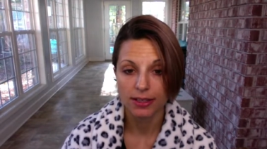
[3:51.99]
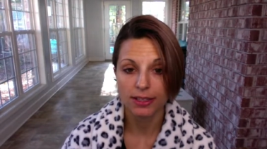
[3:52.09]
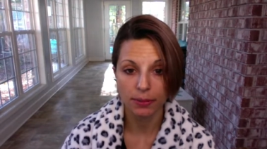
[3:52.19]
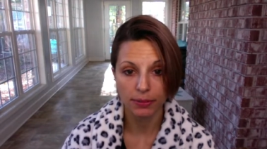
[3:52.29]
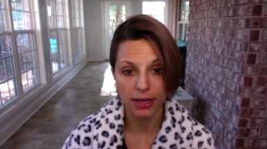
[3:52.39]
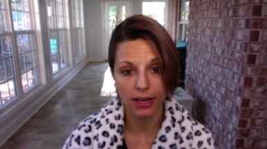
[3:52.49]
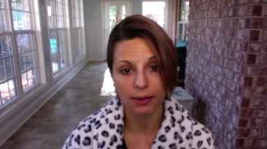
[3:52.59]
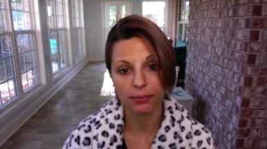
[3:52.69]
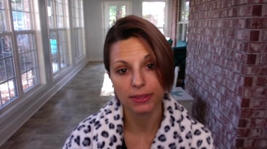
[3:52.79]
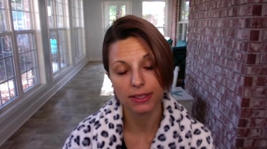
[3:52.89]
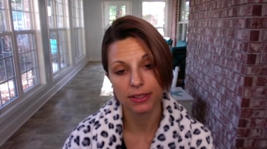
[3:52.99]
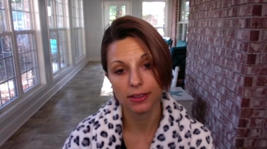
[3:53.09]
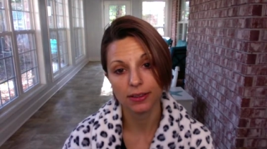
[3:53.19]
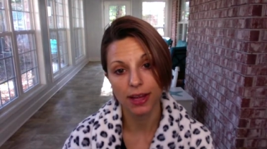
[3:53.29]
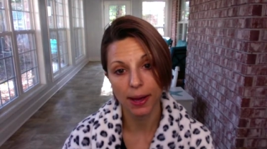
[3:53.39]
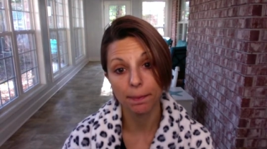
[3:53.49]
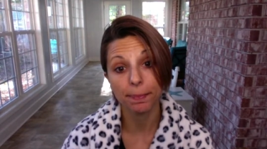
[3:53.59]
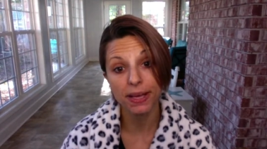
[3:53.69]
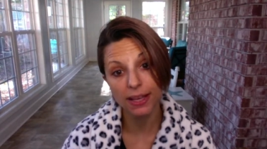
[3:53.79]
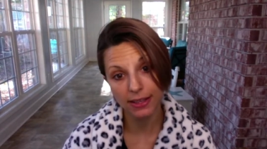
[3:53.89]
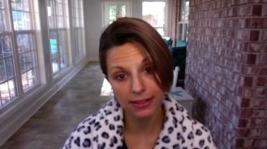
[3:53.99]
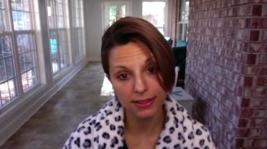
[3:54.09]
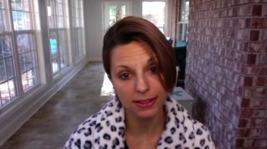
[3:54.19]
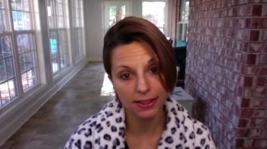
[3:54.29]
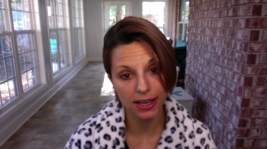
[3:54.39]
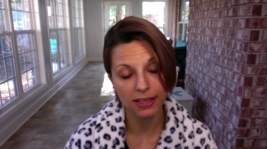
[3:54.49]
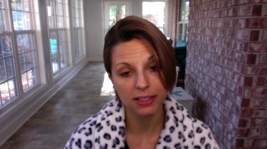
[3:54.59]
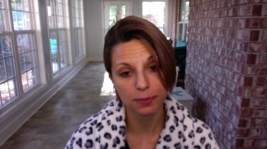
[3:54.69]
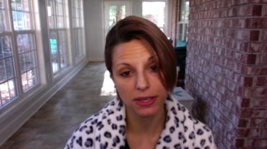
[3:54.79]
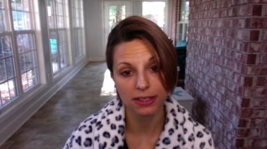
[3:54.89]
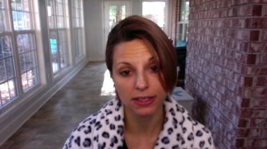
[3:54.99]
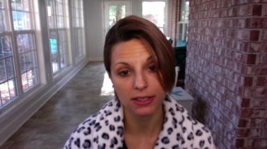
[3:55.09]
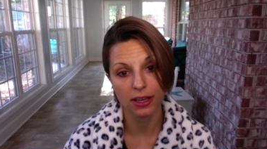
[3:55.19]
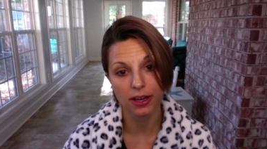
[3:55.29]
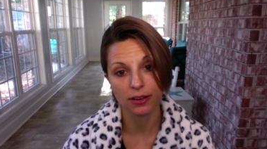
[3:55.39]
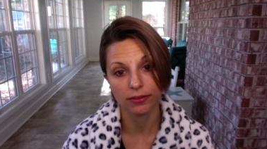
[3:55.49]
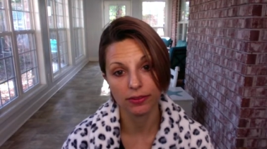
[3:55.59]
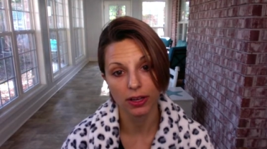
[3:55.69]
sometimes that means that it's pieces of